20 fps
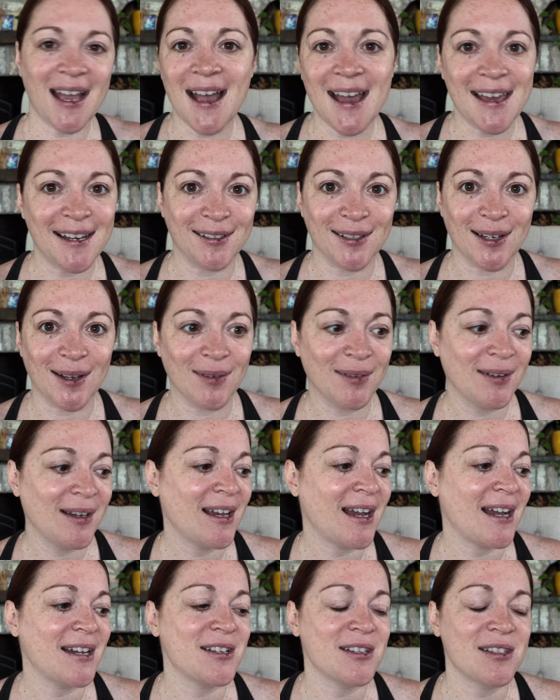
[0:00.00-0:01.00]
I don't know.
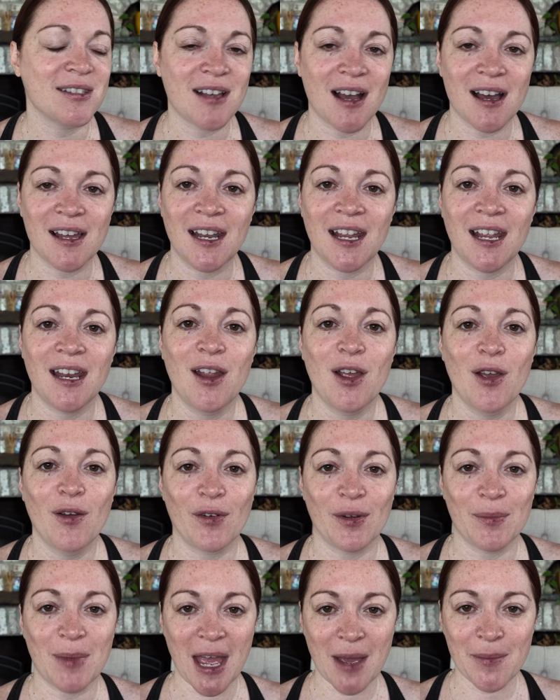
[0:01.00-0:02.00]
I just got it
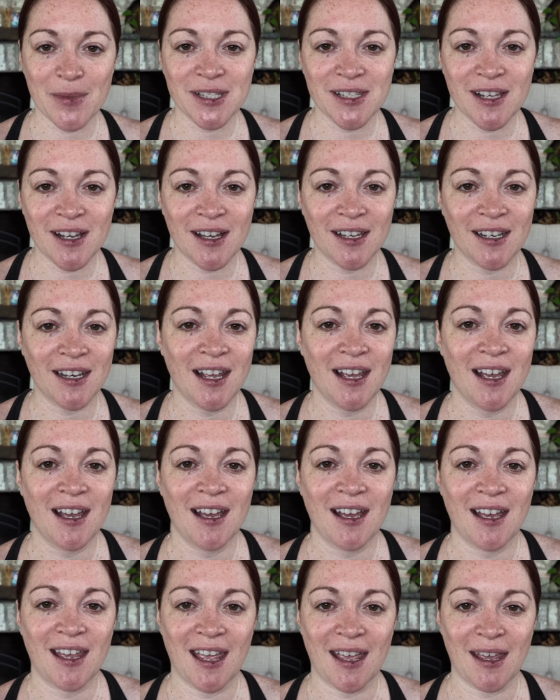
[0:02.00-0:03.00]
from Amazon,
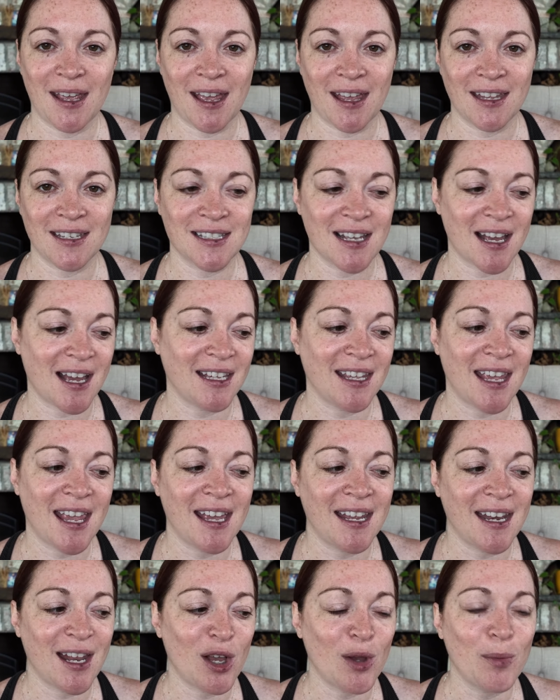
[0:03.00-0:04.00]
and I
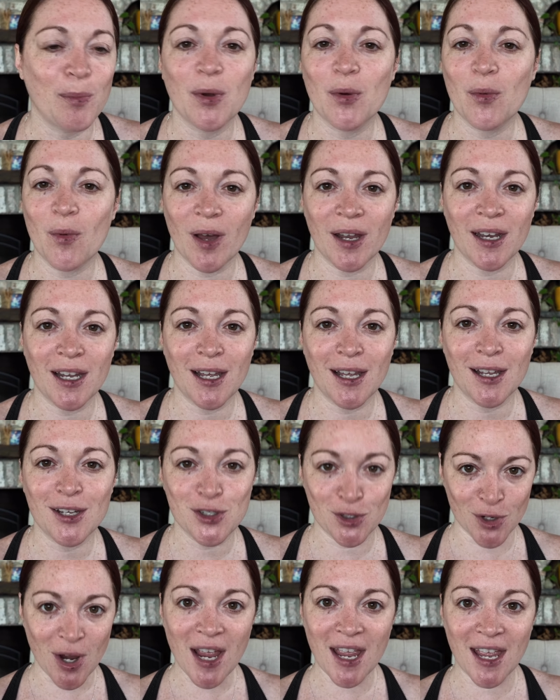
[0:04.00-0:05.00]
can't help but want
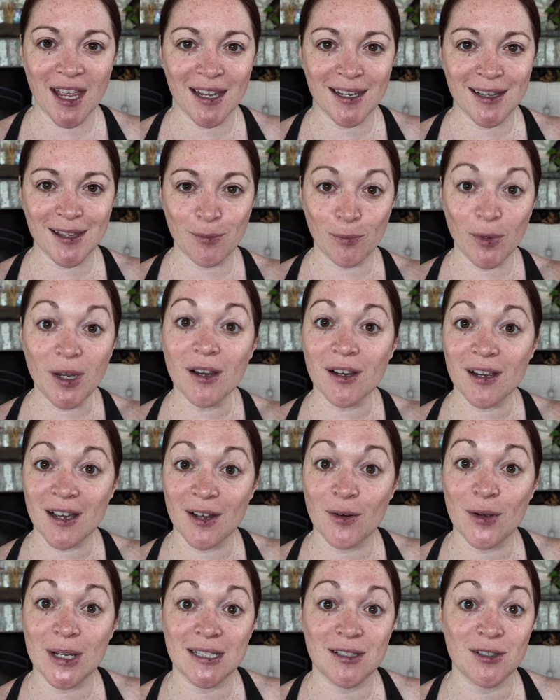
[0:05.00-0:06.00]
to try it. We are
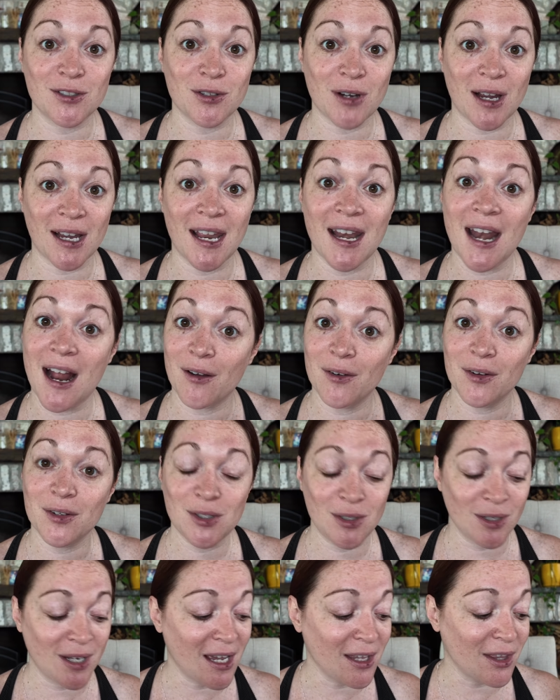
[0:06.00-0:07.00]
going to try it
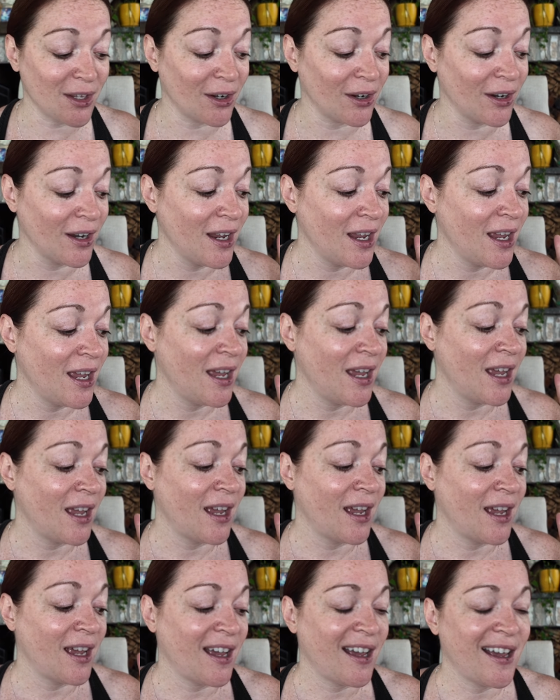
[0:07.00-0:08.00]
out together.
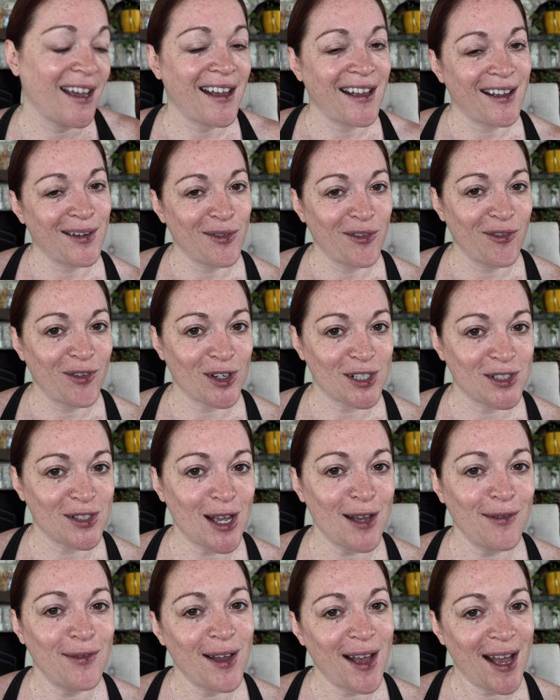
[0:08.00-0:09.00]

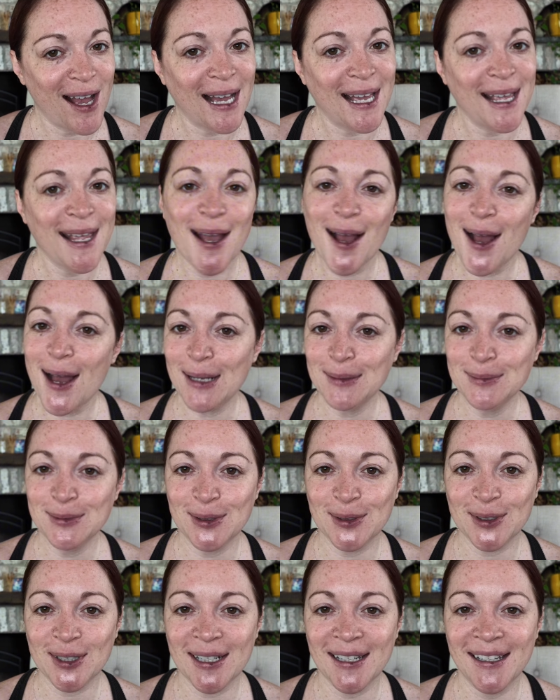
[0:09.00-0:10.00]
First off, hi,
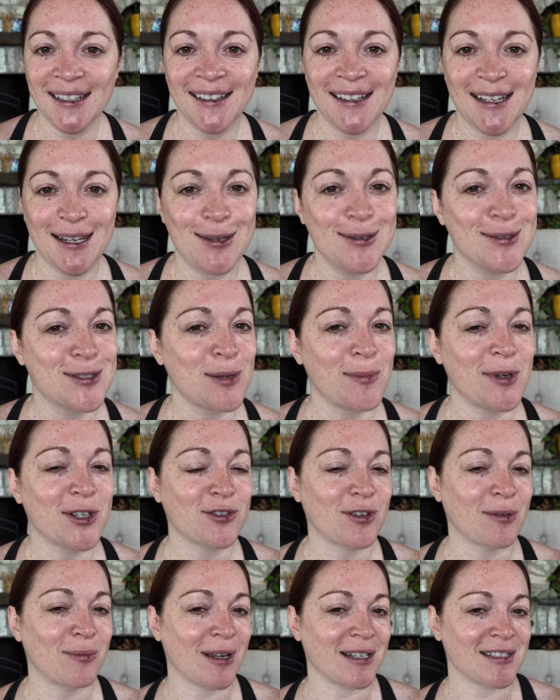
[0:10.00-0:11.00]
I'm Laura. Thank you so
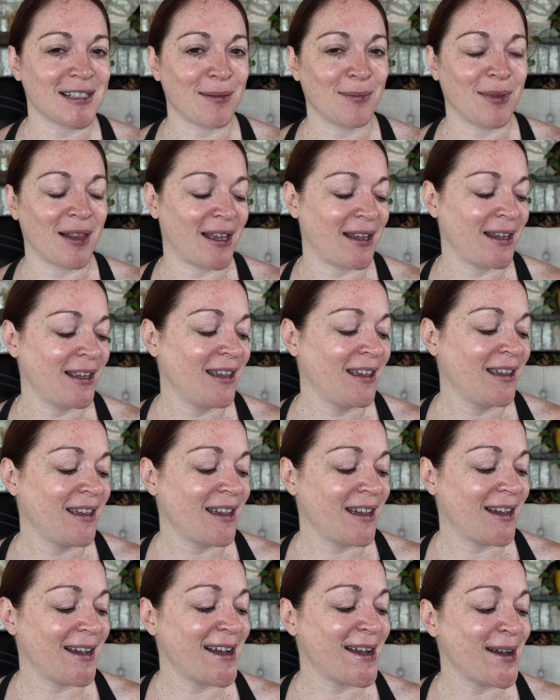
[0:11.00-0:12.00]
much for pressing play.
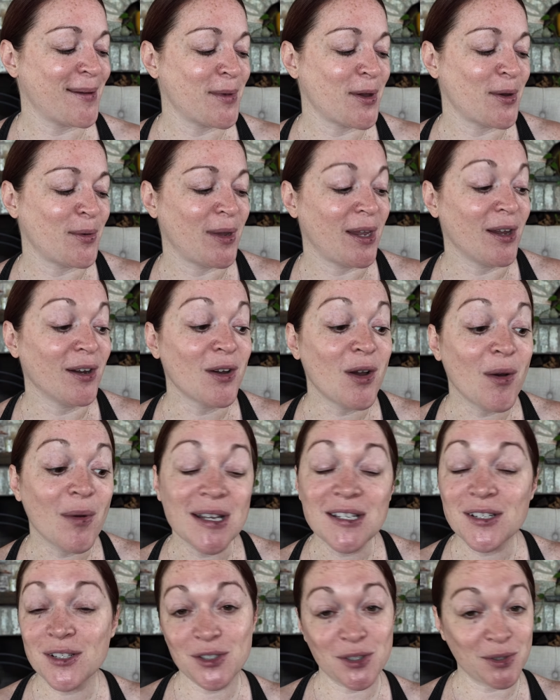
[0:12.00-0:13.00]
Um, we are
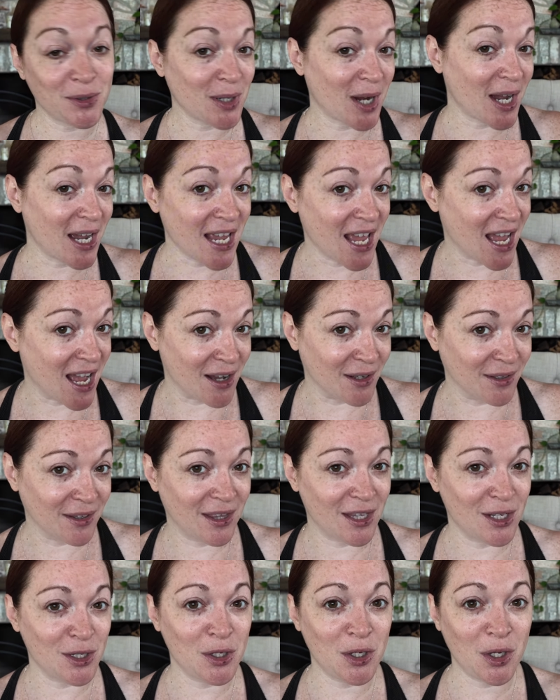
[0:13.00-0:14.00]
going to try
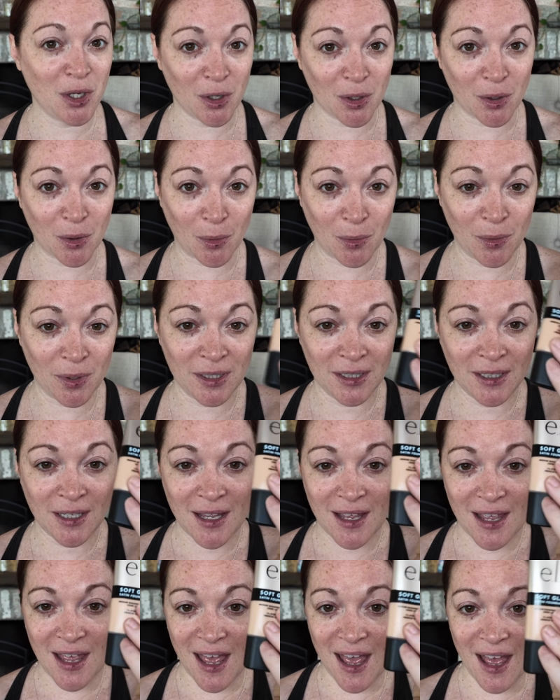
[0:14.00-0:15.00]
out the new
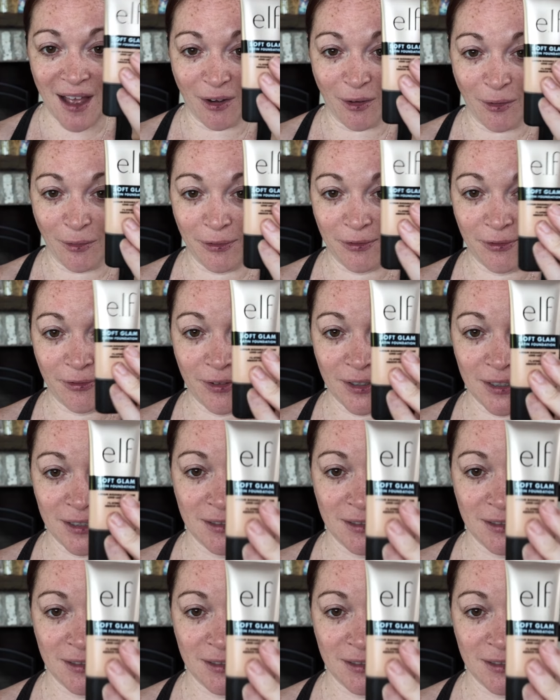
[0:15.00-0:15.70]
e.l.f.